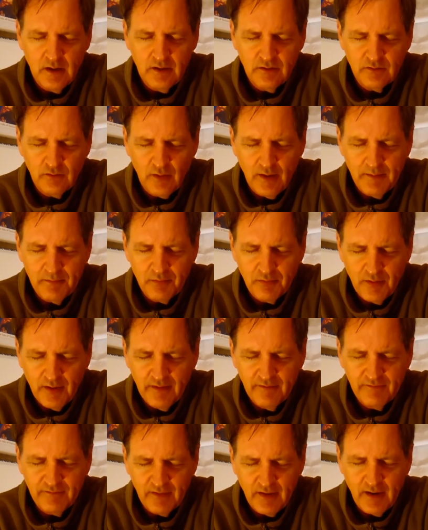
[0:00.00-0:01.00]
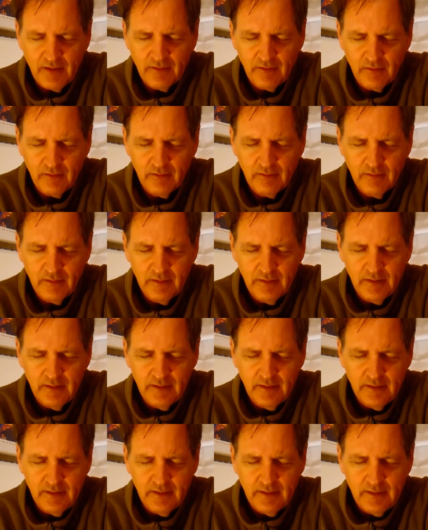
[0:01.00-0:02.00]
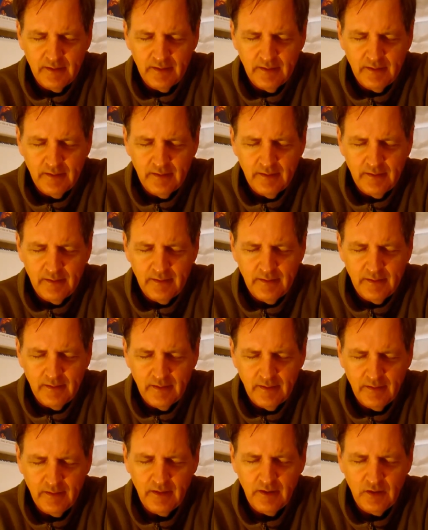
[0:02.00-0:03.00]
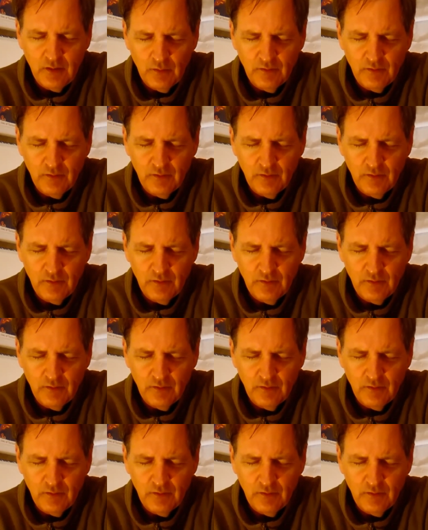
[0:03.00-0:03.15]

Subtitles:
So I pray, Father, that